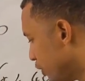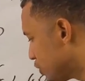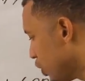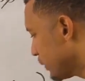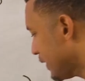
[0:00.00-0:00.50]

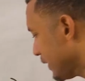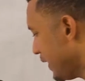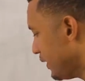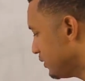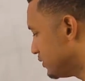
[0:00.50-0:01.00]
this out
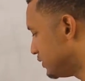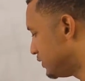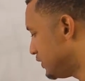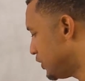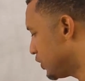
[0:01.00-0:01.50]
again,
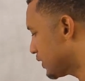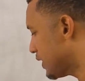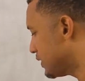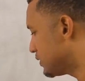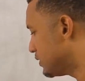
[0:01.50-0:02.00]
0
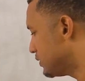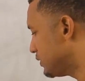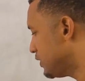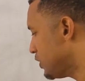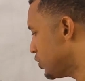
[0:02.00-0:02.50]
cancel
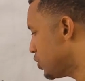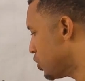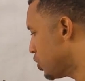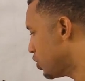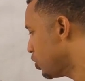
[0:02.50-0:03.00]

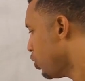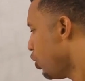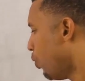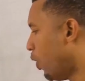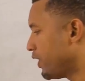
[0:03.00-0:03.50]
0.
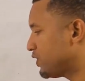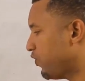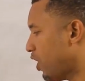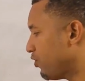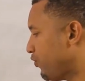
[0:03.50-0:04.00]
What is
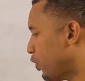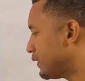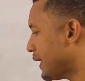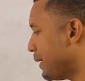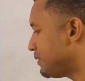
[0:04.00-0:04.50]
44
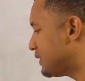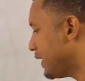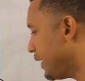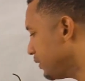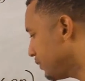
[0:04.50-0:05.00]
times
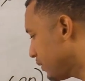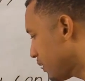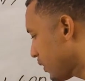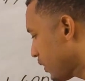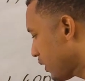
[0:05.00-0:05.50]
10?
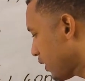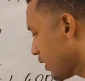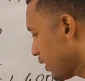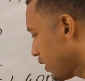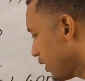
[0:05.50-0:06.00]

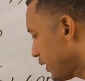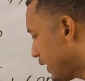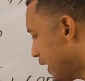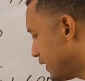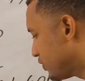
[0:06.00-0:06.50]

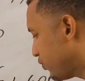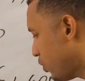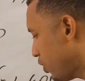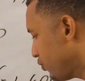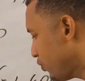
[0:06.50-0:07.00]
Guys,
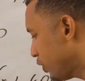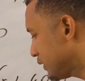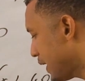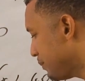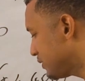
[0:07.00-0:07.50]
44
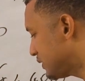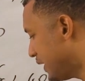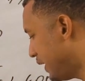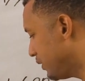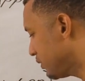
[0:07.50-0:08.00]
times
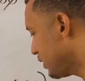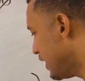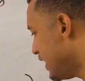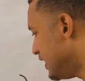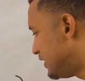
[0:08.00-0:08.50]
10
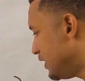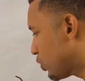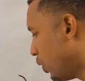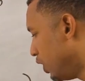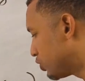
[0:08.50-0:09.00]
is
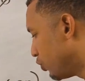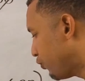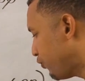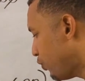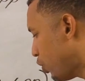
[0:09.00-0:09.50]
equal to
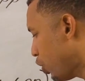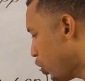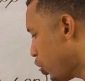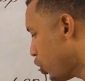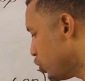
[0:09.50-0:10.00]

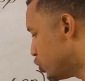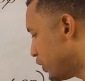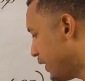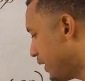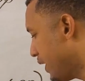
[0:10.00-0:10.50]

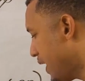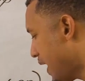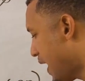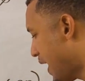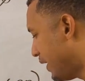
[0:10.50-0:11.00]

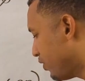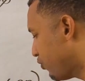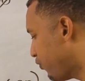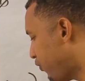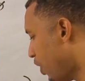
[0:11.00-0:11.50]

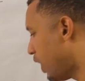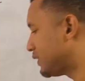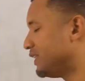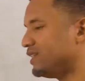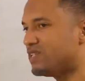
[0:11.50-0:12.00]

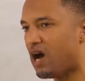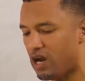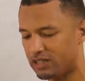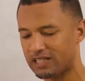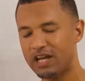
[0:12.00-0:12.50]

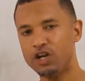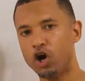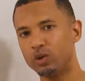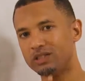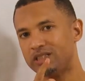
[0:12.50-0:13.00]
$440.
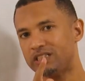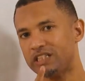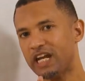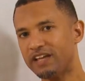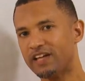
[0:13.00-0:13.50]
Now,
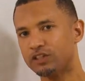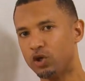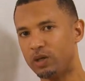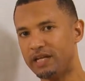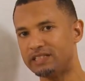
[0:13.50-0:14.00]
check that
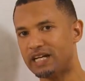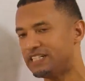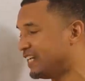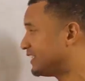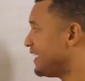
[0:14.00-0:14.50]
out, ladies
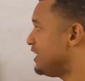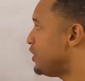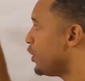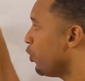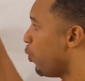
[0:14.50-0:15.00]
and gents. In
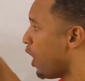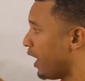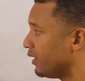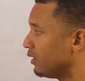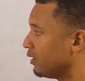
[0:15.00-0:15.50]
year
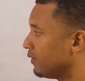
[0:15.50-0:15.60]
1,